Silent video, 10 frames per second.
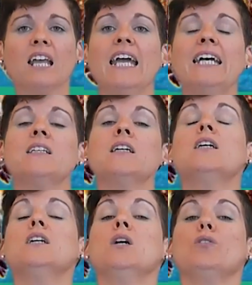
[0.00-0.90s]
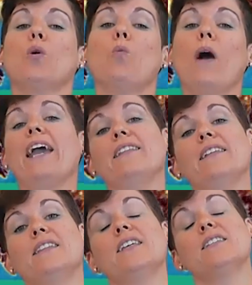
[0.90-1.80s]
And the way
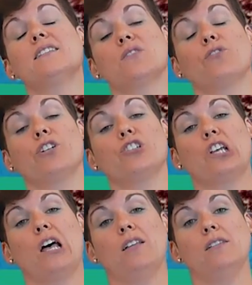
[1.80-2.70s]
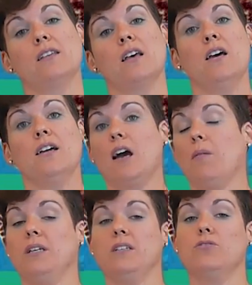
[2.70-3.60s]
that these different shells
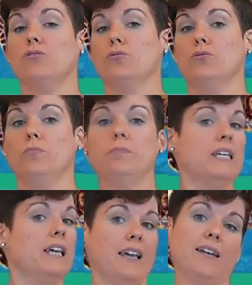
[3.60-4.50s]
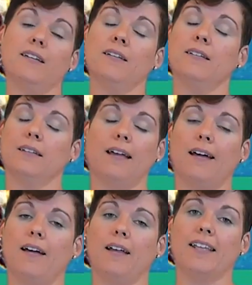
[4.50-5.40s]
come into being
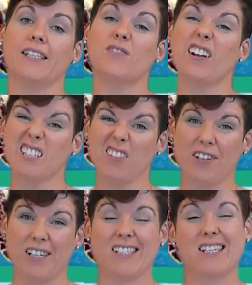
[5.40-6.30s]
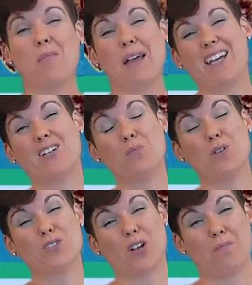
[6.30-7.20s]
is very different. Some
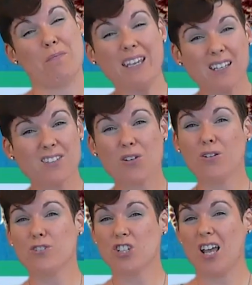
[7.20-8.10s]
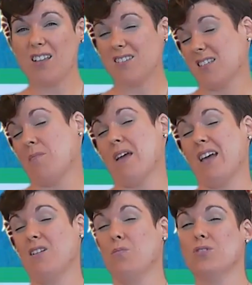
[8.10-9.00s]
animals are making their own shells, some
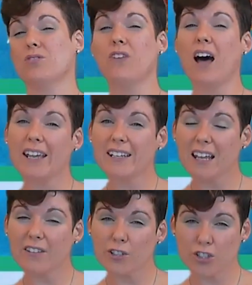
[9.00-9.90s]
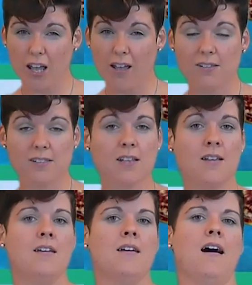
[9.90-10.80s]
animals find other shells.
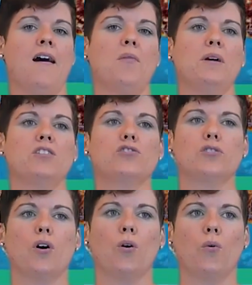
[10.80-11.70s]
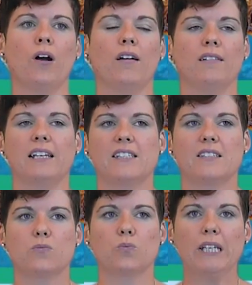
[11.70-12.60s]
And so
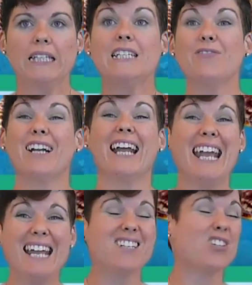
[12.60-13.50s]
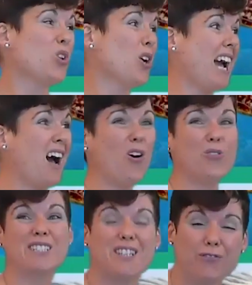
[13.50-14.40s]
it's really different. And look
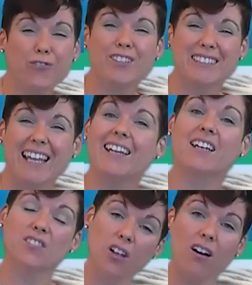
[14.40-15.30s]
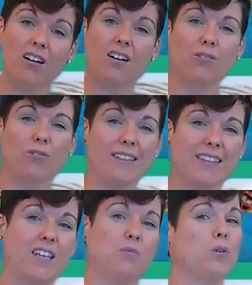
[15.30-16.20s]
how different they can look, right?
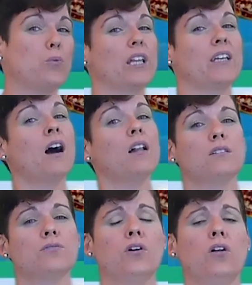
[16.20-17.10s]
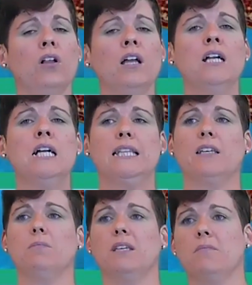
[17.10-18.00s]
They can be really colorful. They
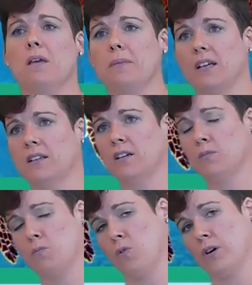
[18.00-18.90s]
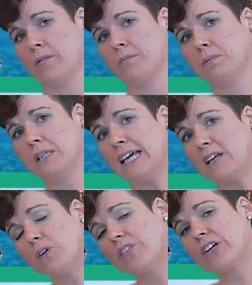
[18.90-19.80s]
can be maybe a little more
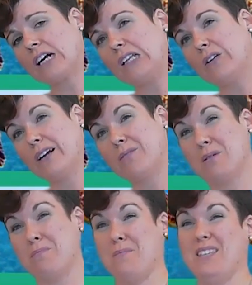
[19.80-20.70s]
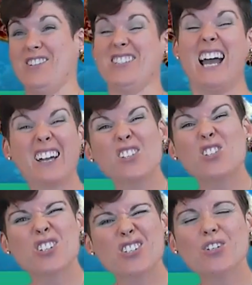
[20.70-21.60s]
plain with their coloring, but maybe their
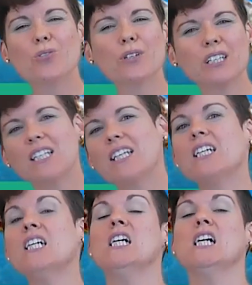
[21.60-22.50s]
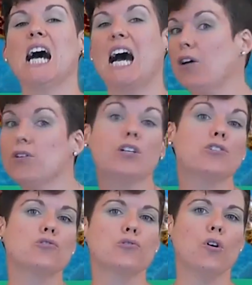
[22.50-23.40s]
textures are really out of
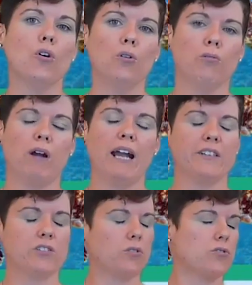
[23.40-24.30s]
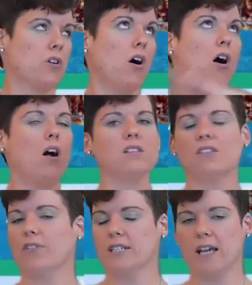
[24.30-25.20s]
control, right? So there's all
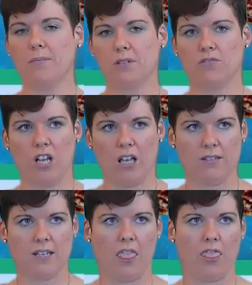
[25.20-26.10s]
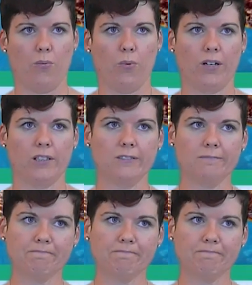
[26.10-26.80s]
different types of shells in the world.